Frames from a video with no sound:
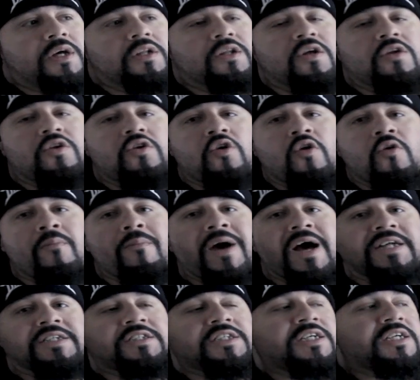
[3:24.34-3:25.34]
the
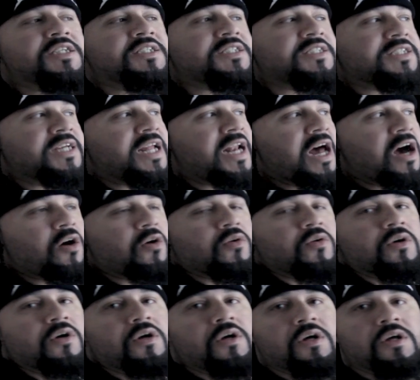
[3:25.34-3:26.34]
nomads get sent out.
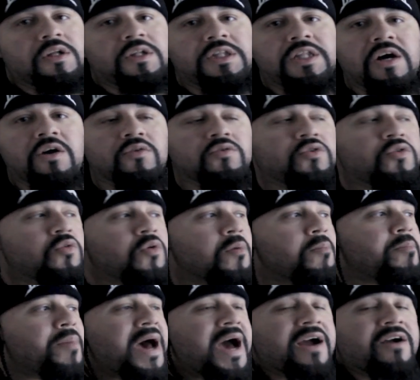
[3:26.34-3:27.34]
They'll do
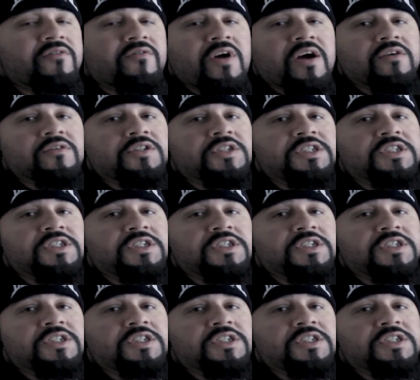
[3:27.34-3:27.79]
the background